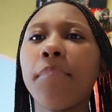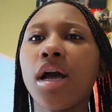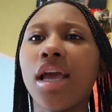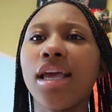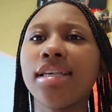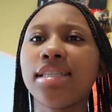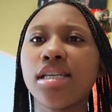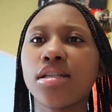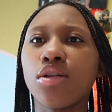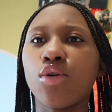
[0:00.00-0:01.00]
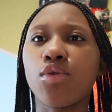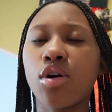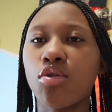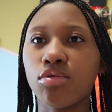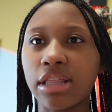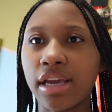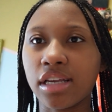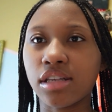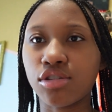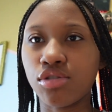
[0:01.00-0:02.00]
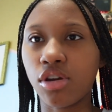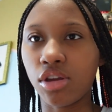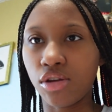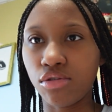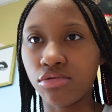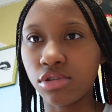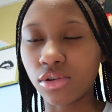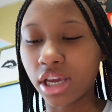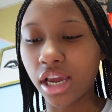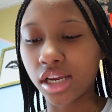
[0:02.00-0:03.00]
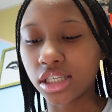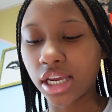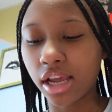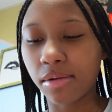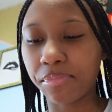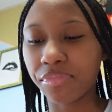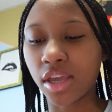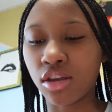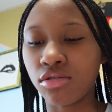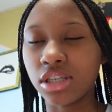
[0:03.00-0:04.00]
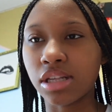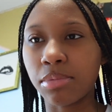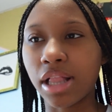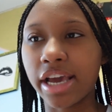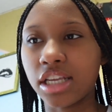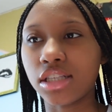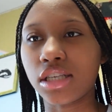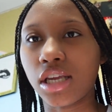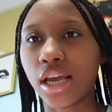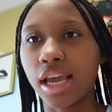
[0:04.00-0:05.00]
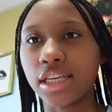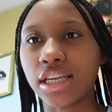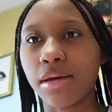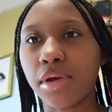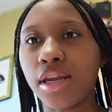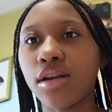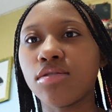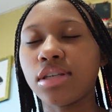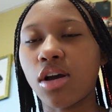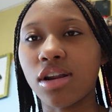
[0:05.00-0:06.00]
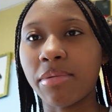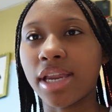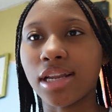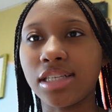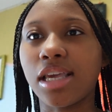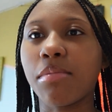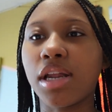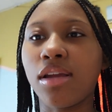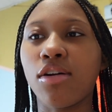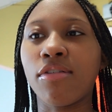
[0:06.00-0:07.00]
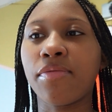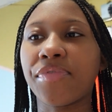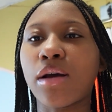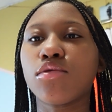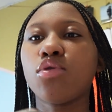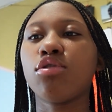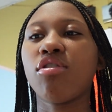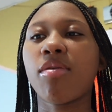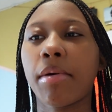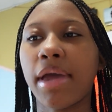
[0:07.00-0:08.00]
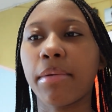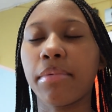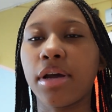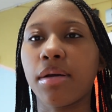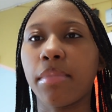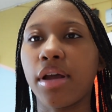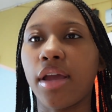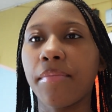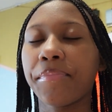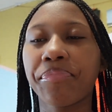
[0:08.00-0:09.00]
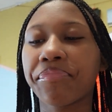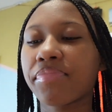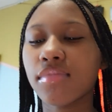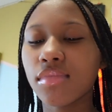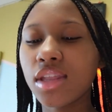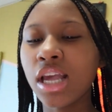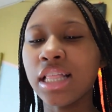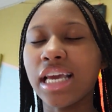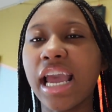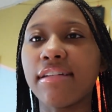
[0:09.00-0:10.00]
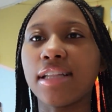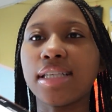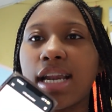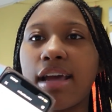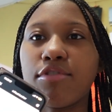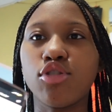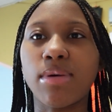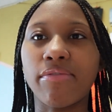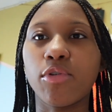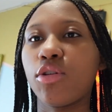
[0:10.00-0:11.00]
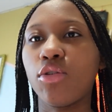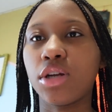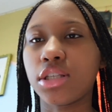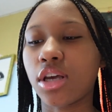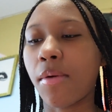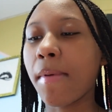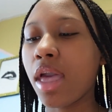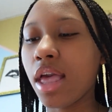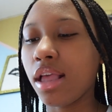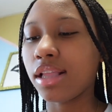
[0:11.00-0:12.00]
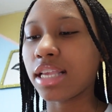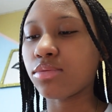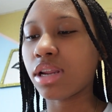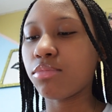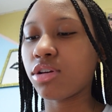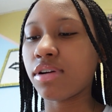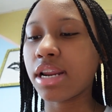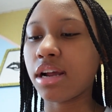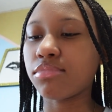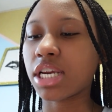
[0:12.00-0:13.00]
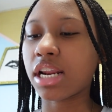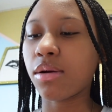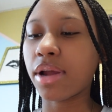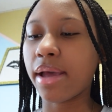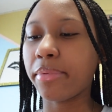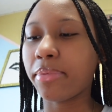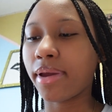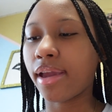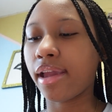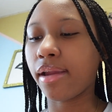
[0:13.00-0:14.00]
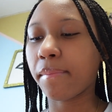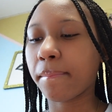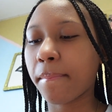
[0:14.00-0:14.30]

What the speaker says: But it's these little code things that you can use on Cash App. And you just apply it to your Cash App, and it'll automatically take money off. I was going to do it from my MacBook, but they said I have to use my phone to do it. So, that's what I'm doing right now. I'm checking out with Apple Pay.